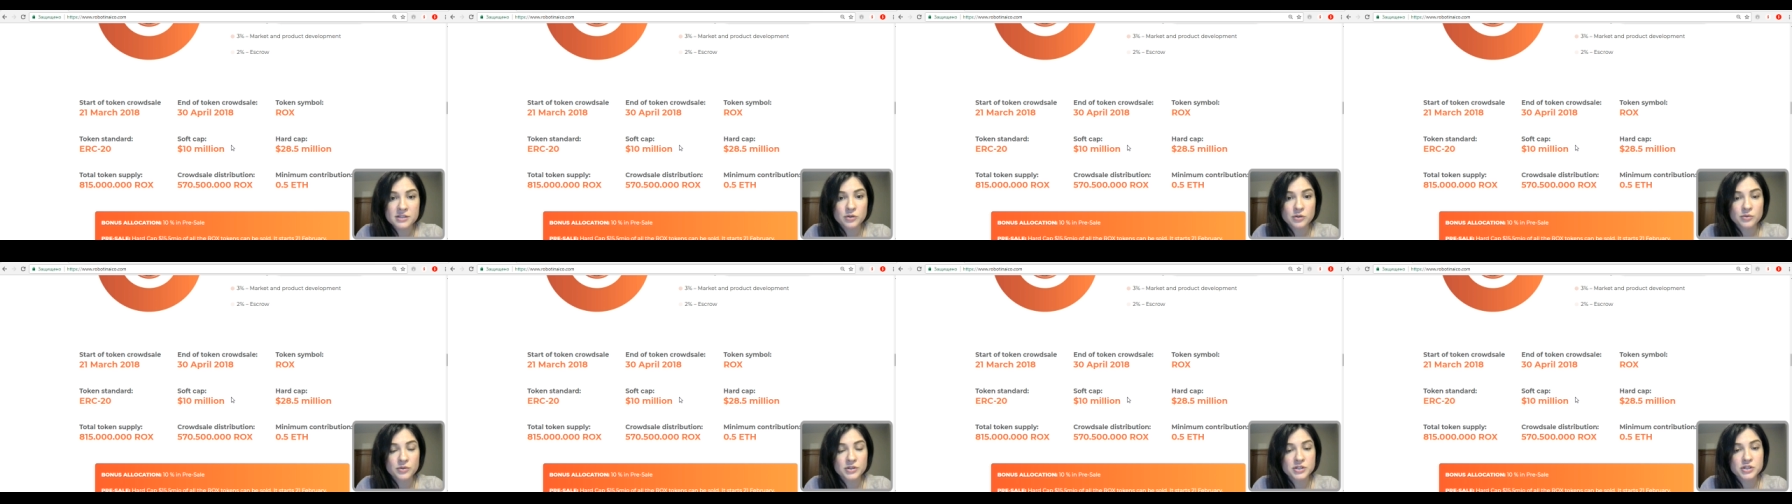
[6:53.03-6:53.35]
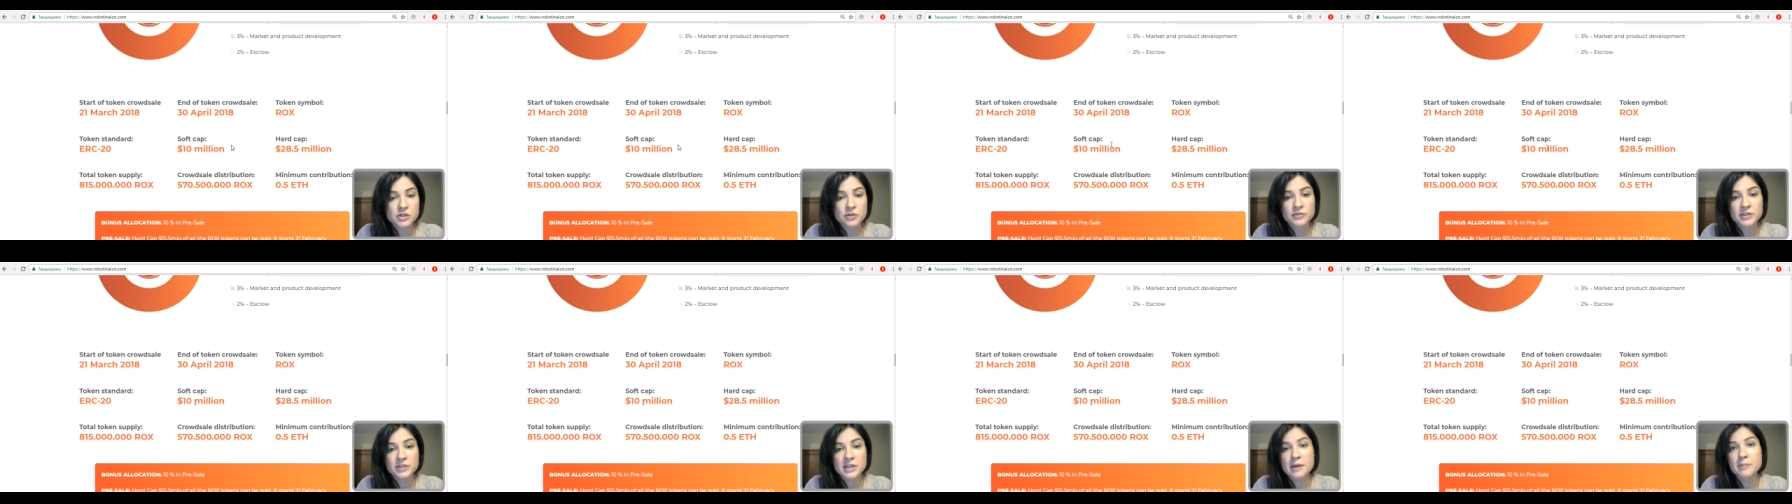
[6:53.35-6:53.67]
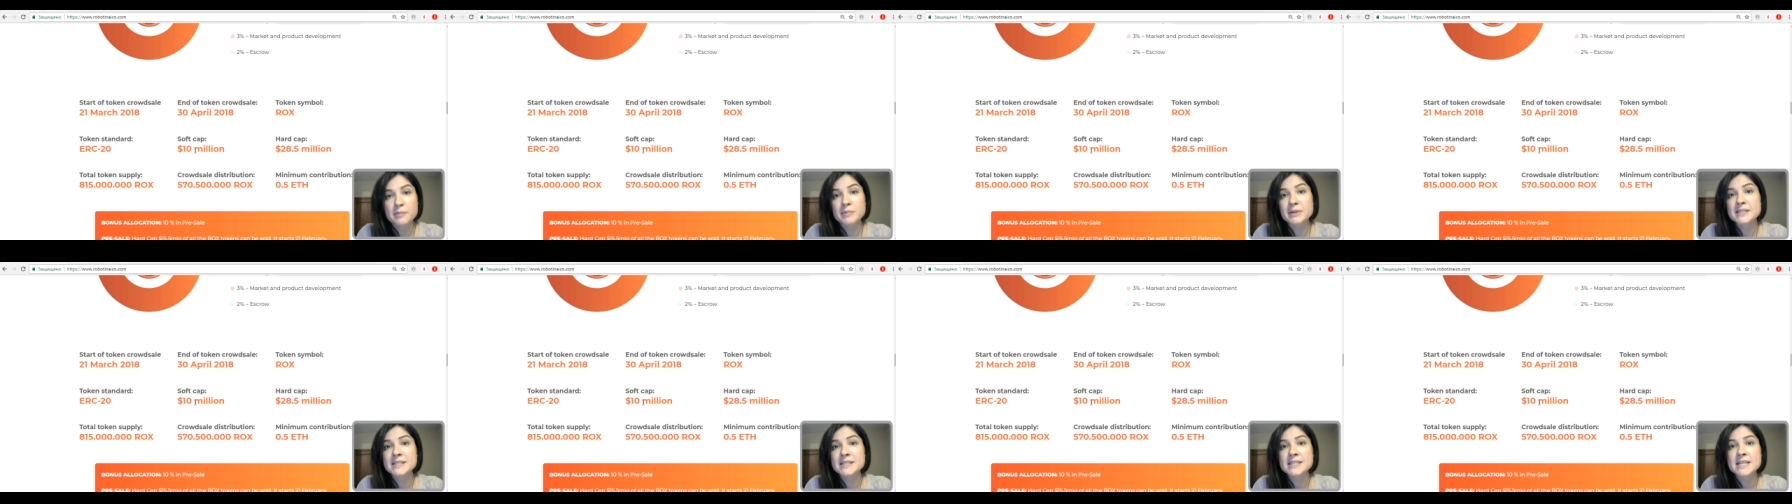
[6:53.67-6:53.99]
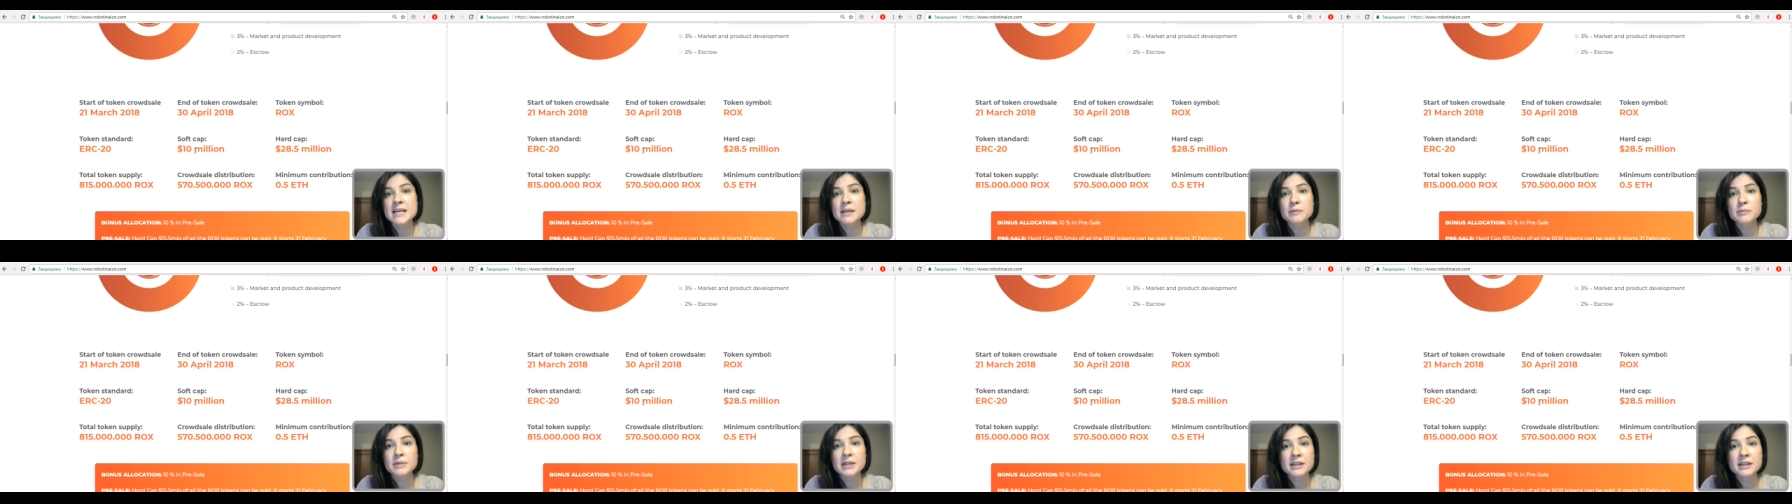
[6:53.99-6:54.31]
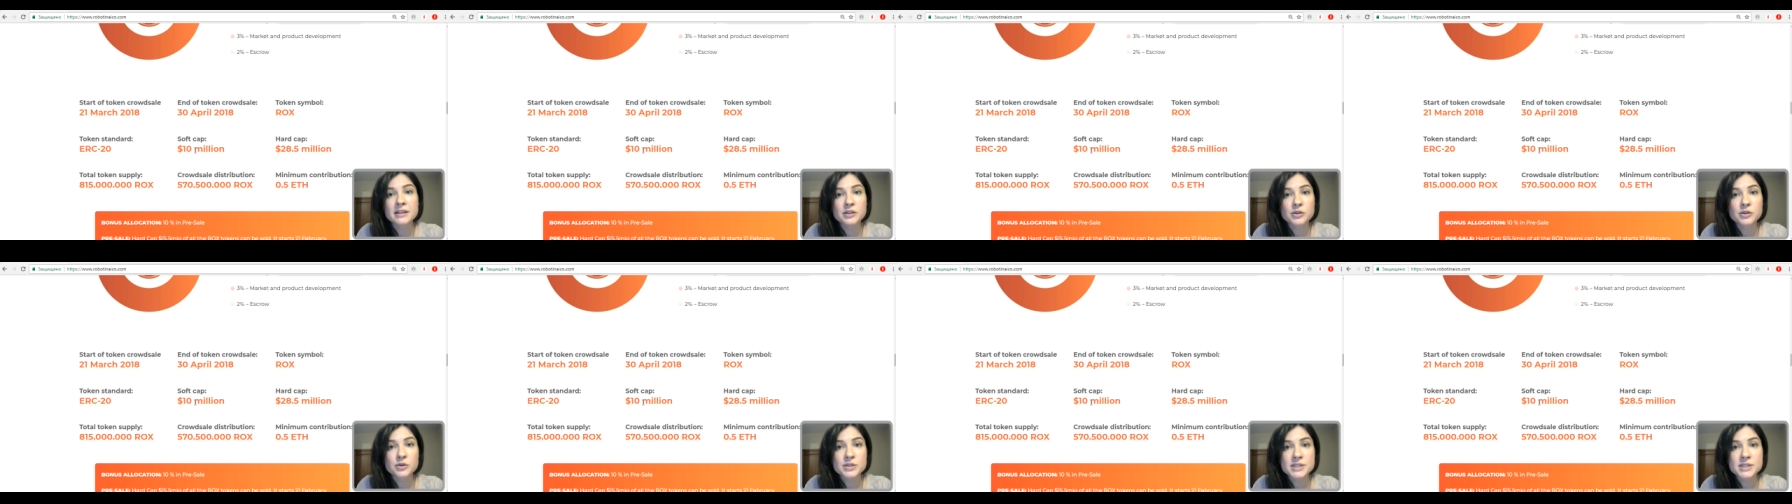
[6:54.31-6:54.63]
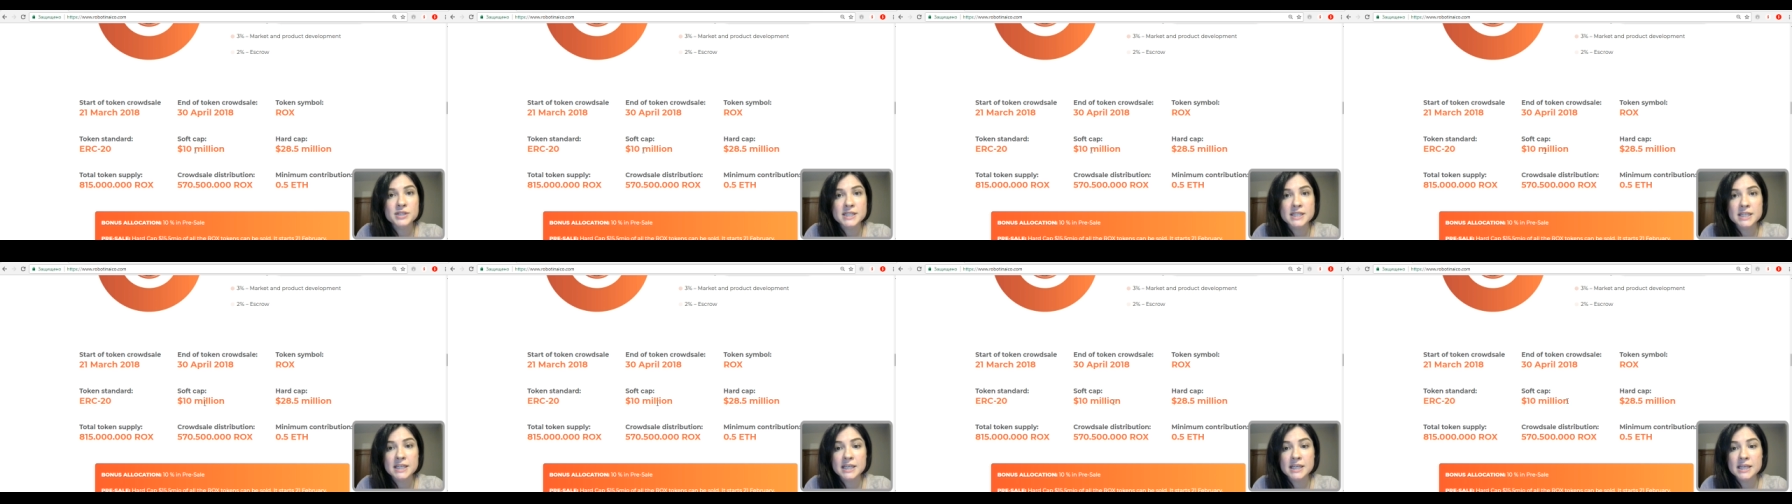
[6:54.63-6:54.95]
So the soft cap is 10 million
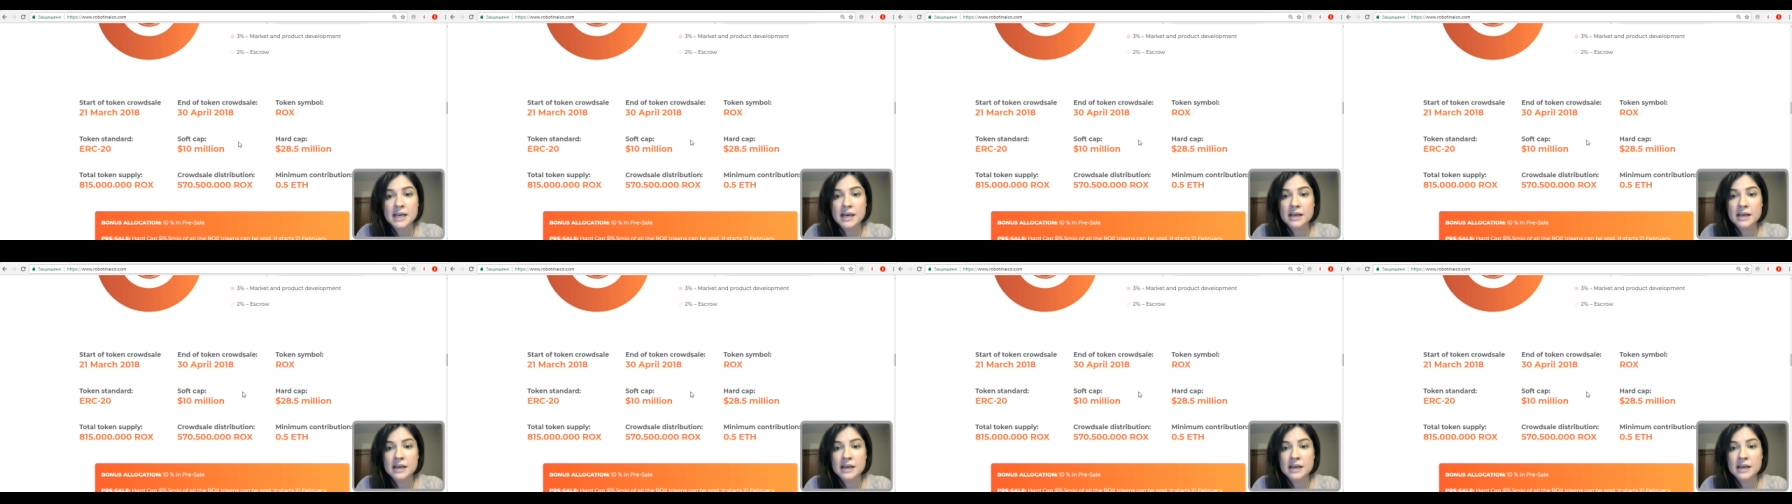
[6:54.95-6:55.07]
USD